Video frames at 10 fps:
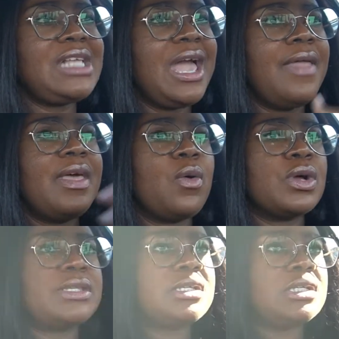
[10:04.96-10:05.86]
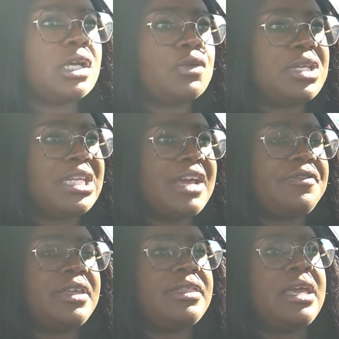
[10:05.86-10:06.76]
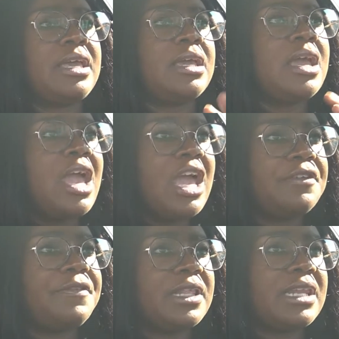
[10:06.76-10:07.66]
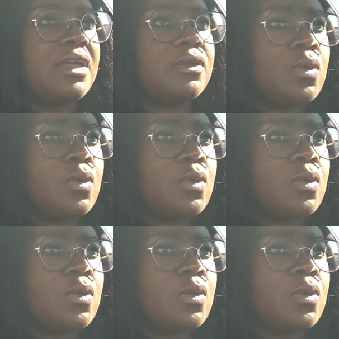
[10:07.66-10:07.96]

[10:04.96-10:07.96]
And then once you're done reading everything and filling out the